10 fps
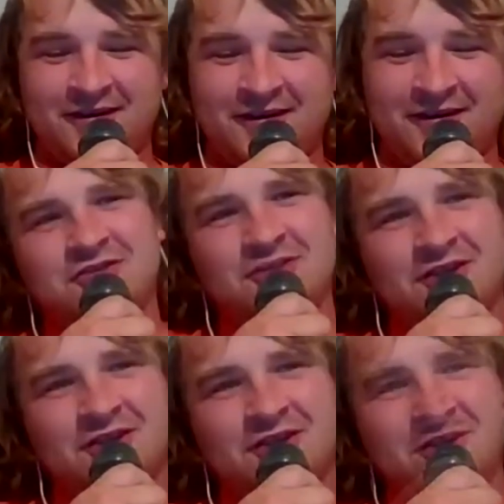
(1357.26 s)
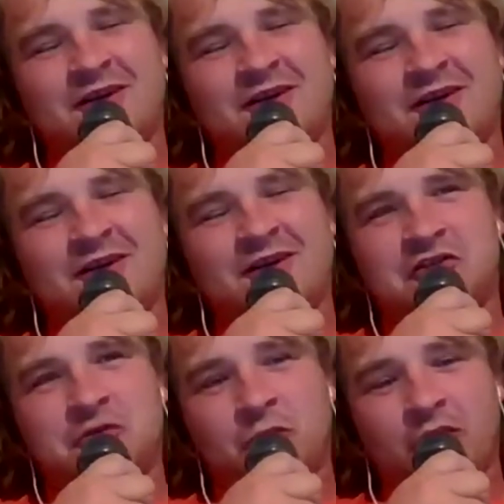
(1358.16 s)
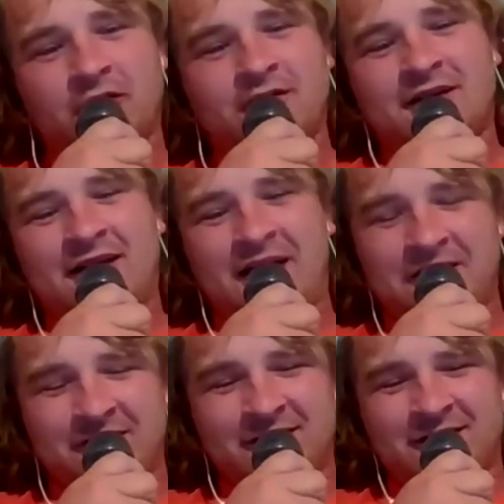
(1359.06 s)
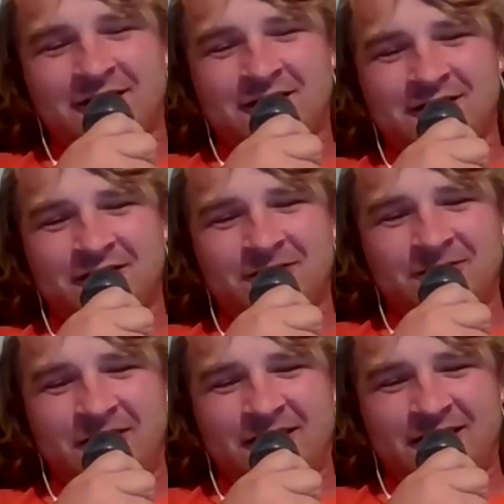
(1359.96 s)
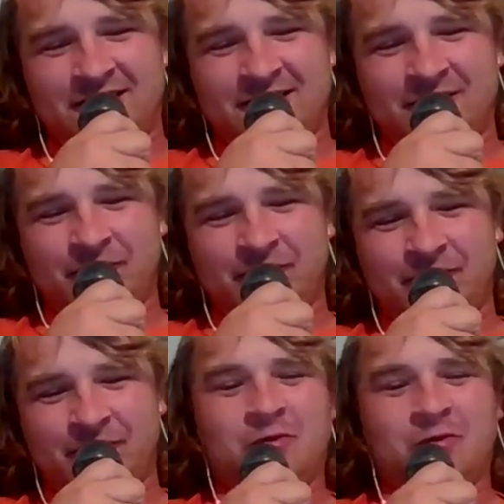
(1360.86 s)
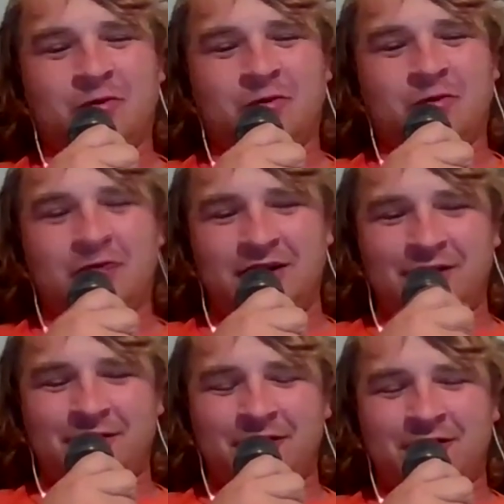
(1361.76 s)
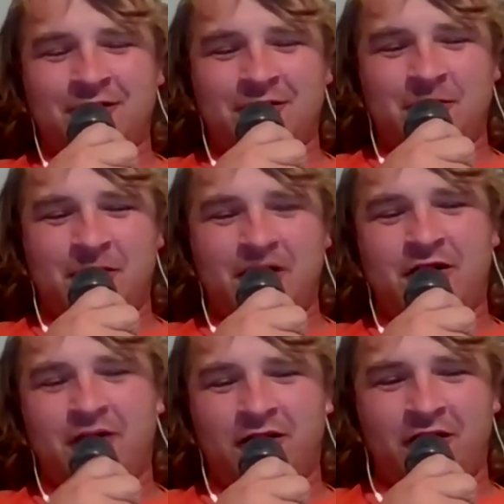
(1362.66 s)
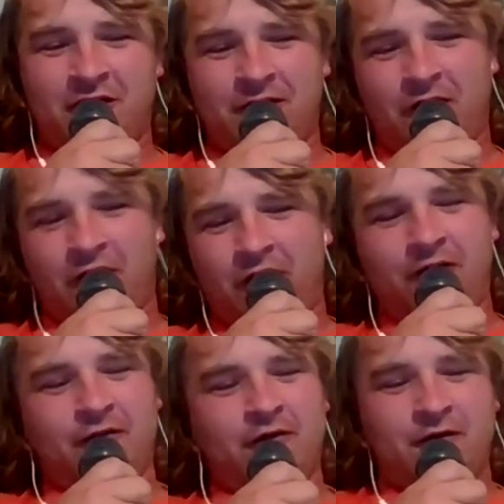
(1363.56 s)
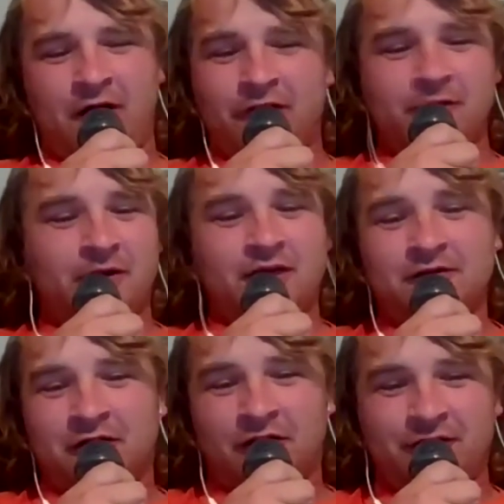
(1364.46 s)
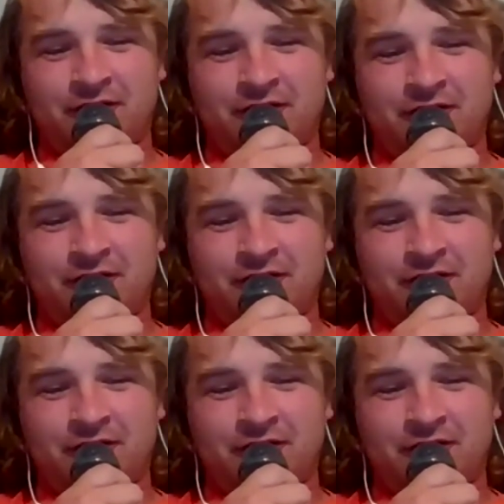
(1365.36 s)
But I wish that they could just work together a little bit because it would be for the better of everybody involved.